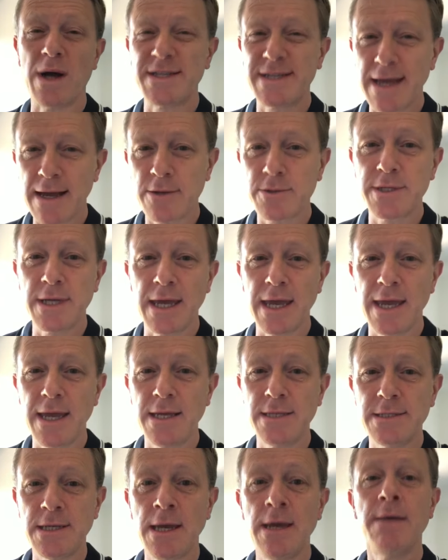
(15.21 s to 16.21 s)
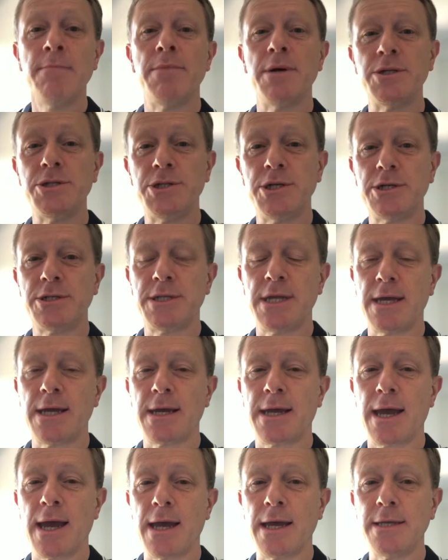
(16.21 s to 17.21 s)
I doubt it is, but just
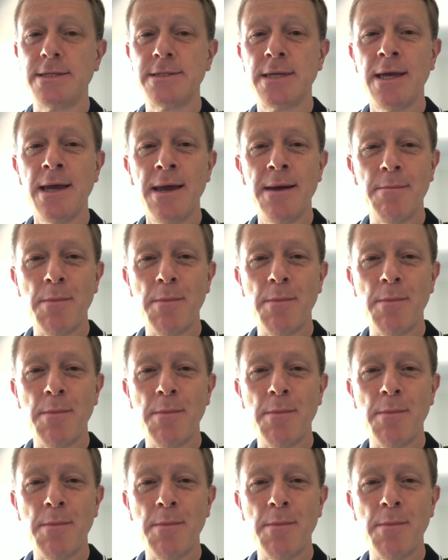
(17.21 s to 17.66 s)
in case.